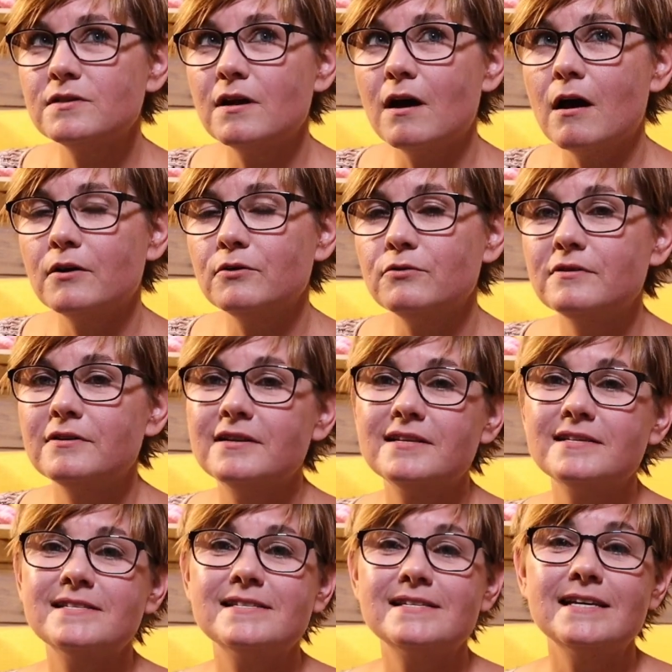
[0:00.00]

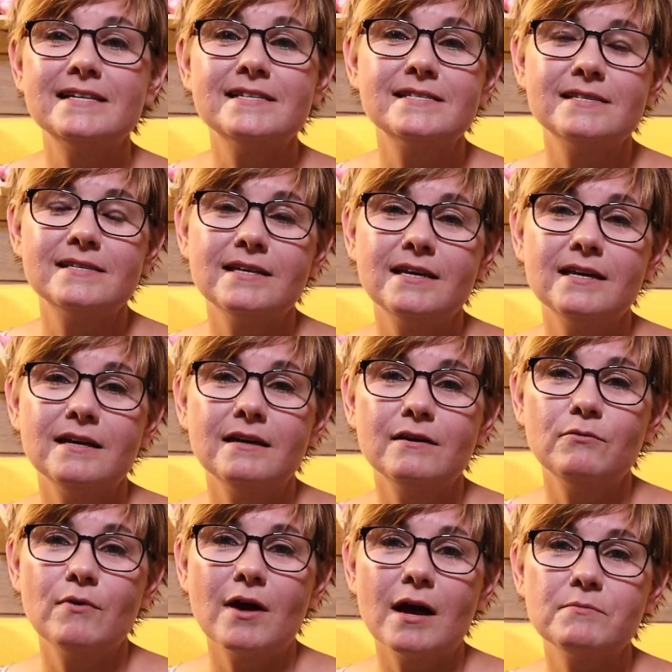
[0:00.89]

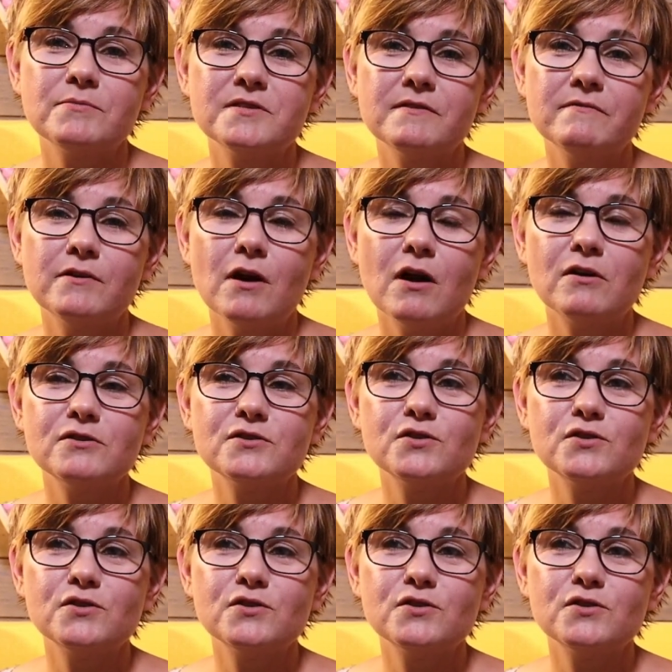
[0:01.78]
160 grams of yarn,